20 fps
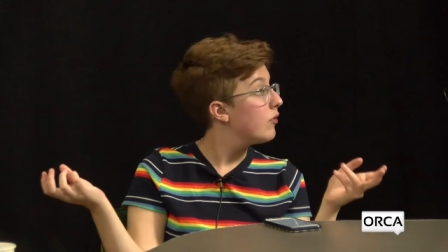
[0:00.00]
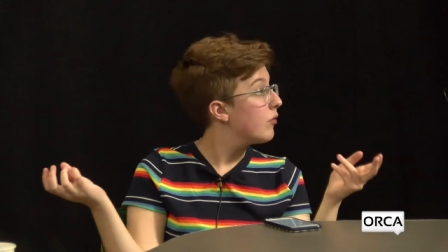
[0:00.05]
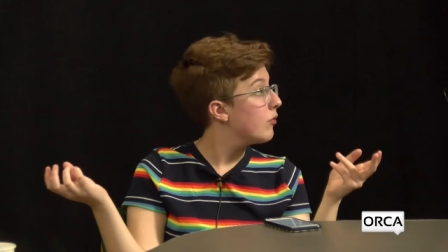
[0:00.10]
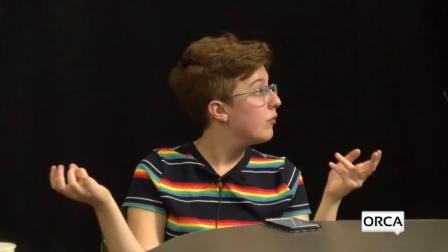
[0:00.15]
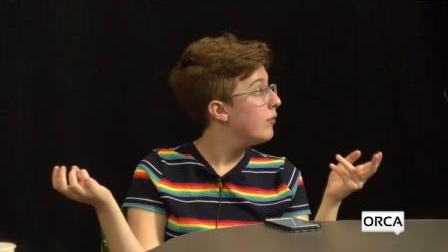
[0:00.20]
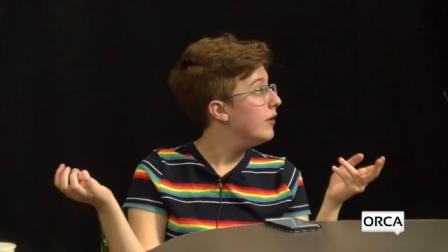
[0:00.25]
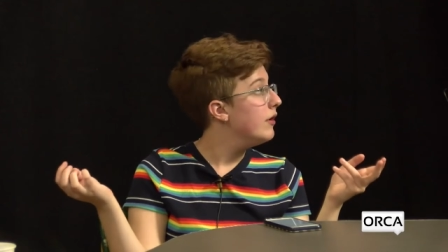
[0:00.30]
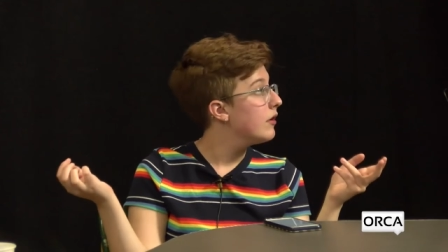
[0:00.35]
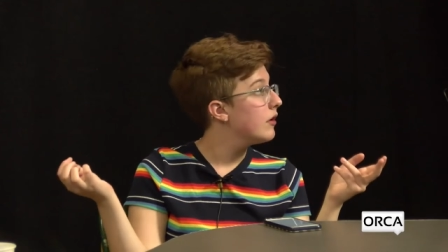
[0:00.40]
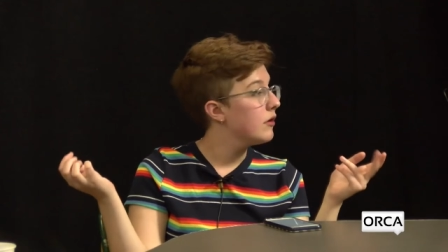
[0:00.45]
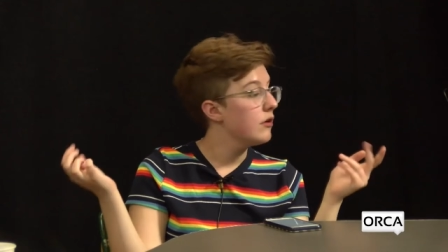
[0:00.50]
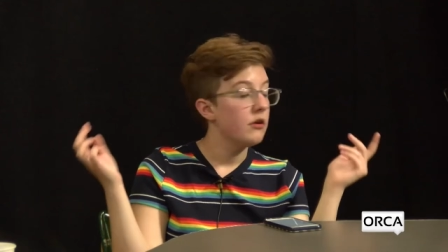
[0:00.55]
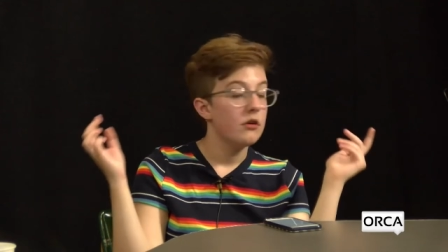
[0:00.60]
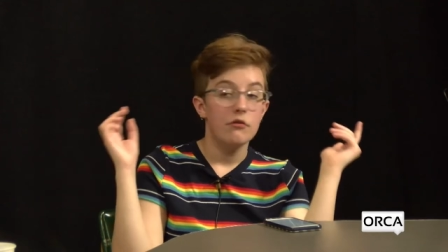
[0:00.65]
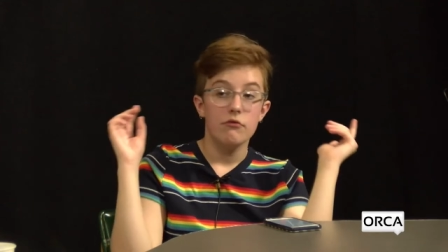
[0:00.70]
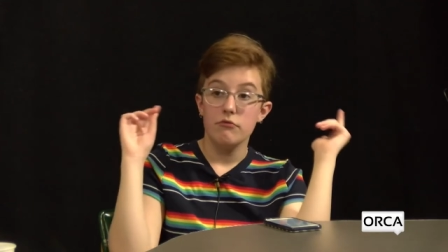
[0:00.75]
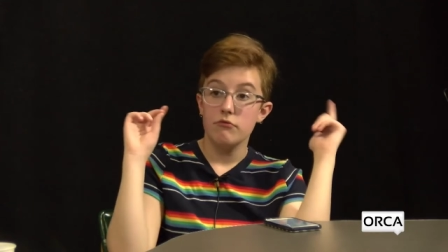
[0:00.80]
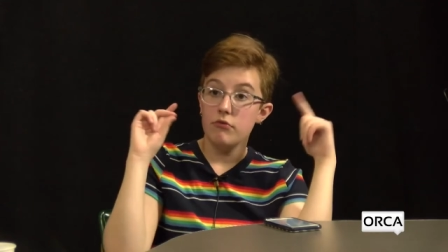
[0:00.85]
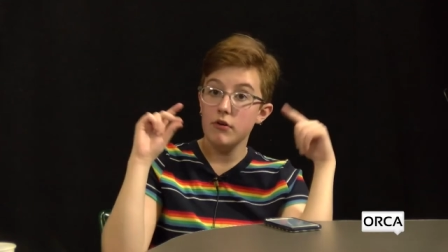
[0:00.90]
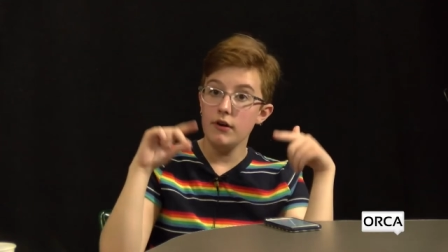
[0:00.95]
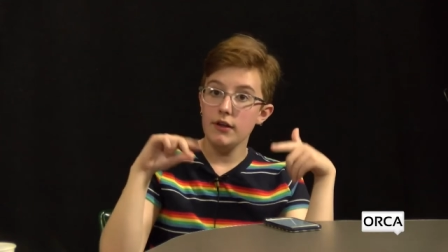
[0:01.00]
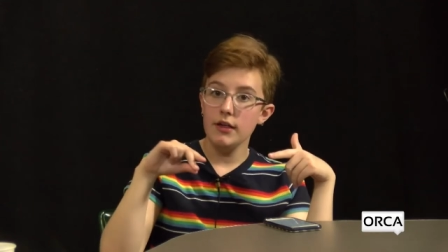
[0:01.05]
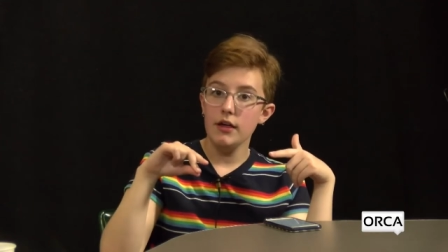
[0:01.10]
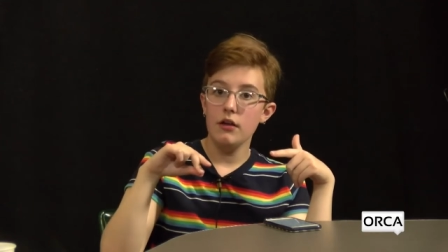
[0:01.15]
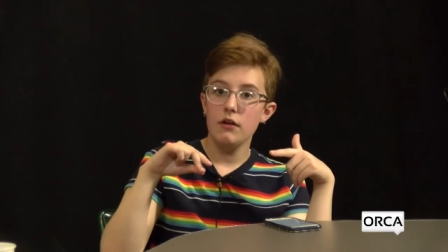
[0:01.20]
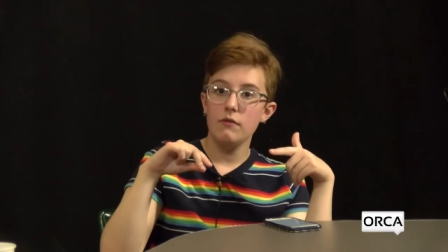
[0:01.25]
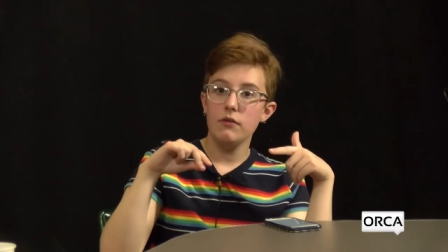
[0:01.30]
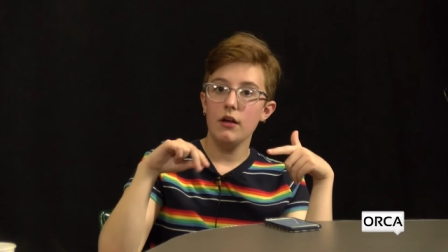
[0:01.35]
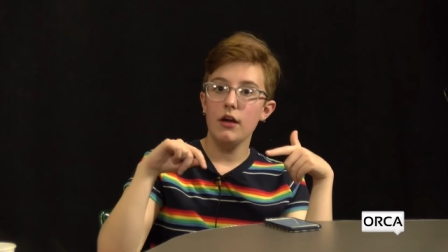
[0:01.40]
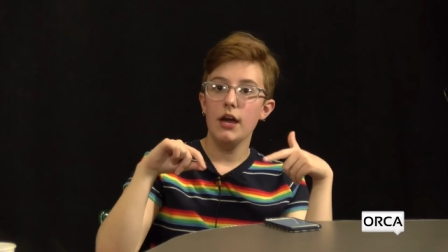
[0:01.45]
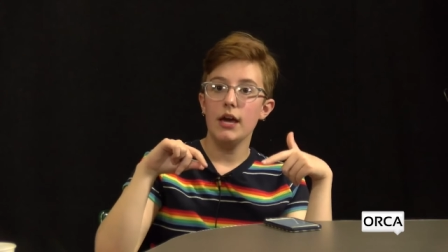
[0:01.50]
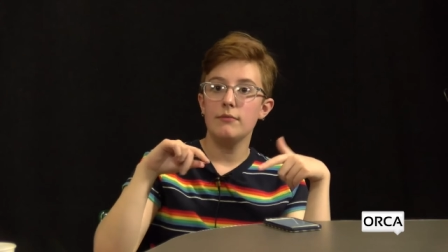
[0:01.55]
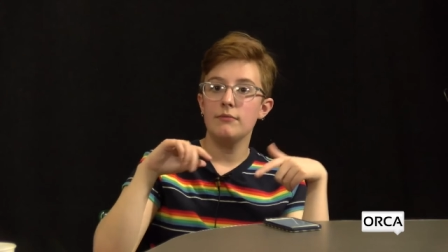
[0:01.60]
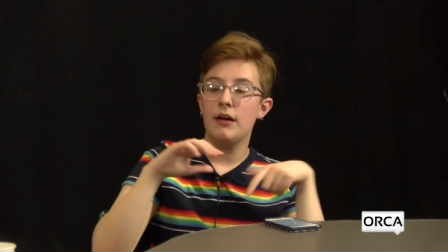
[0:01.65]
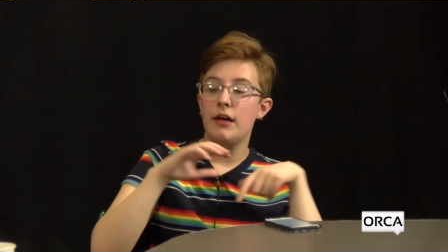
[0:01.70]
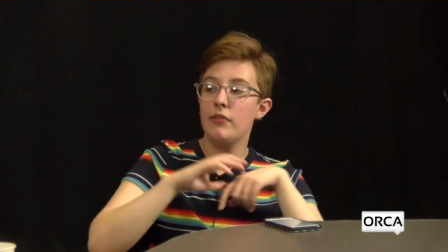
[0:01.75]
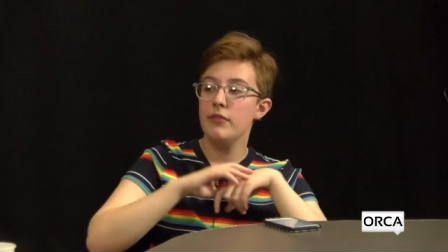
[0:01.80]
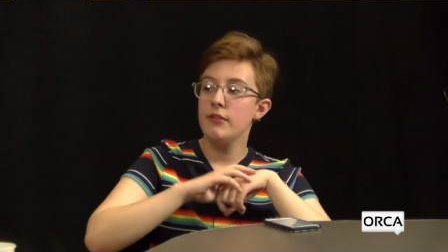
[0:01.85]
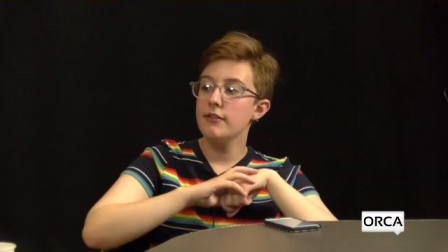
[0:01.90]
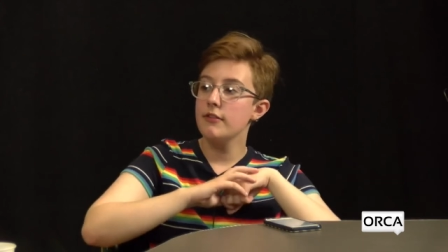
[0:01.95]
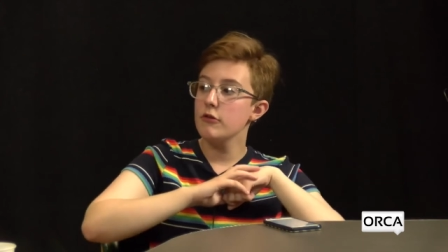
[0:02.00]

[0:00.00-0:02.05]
We are running out of time, and this